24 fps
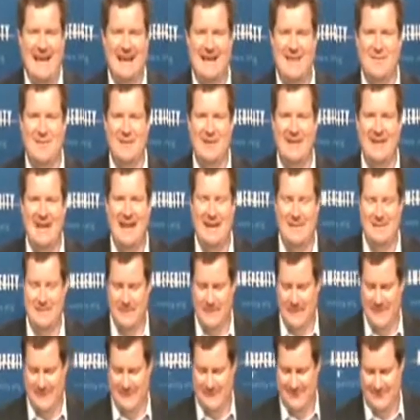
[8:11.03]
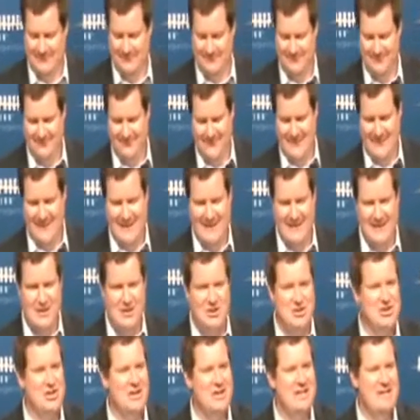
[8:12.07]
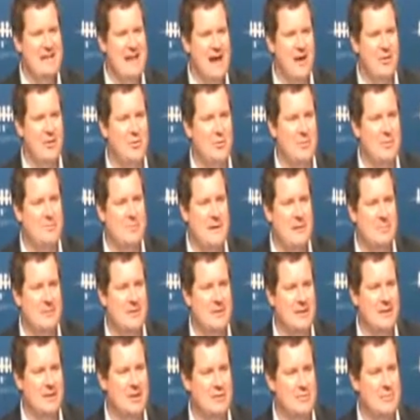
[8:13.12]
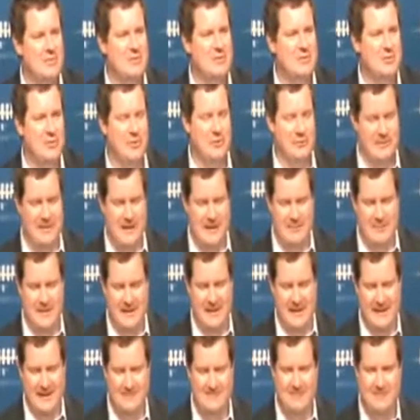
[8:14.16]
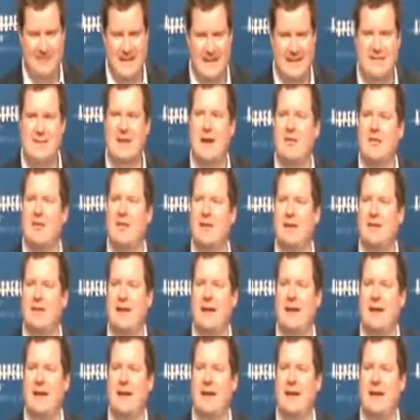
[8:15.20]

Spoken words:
Heck of a life. She's now the Republican gubernatorial nominee in South